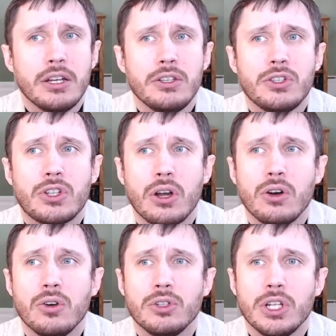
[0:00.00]

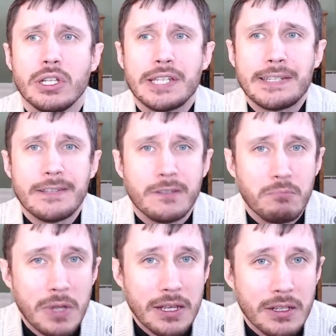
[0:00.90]
So Jesus
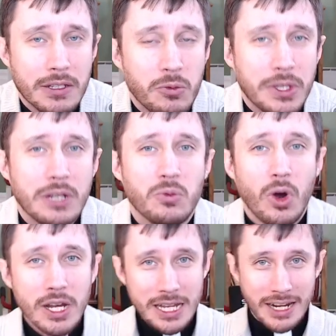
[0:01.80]
is within
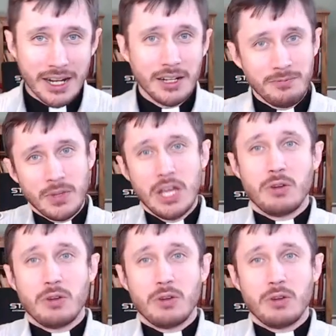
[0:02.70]
1 year.